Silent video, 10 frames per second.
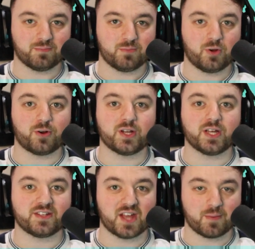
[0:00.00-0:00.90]
currently
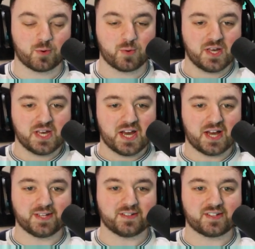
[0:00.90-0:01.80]
in demo,
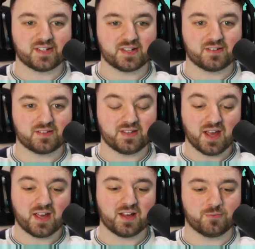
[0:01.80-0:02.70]
and uh,
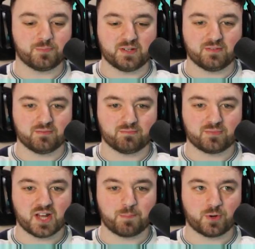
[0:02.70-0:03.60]
yeah, I've been
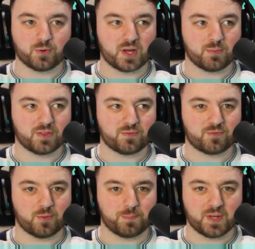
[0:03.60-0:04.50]
tampering away with it for
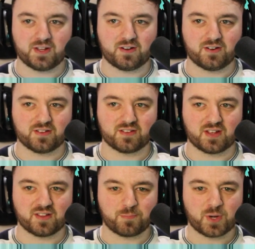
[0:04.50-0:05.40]
a bit here, and it's
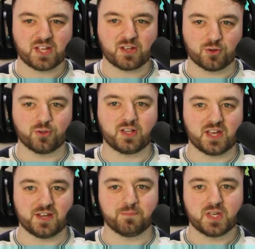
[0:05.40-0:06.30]
it's a pretty cool
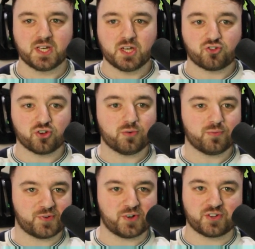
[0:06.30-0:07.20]
game. So
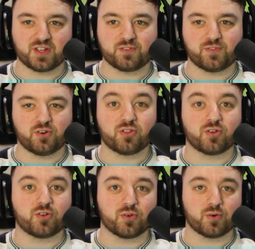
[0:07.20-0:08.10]
first things first, the
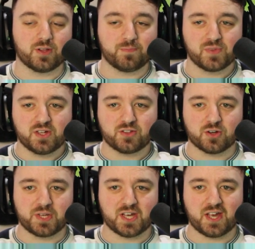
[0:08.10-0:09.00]
tutorial.
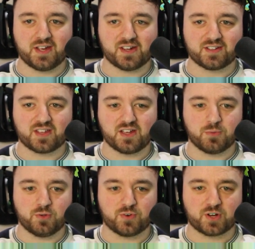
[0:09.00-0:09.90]
WASD to
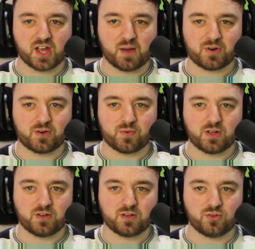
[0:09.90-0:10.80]
move your camera
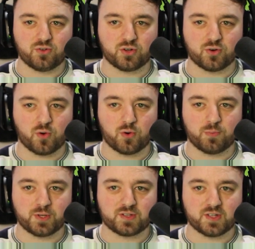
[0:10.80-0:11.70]
around. You can
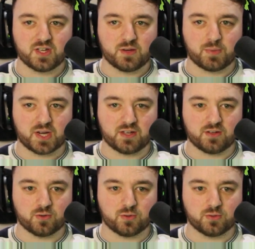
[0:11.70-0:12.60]
orbit by
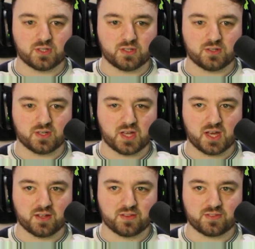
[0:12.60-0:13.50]
holding uh,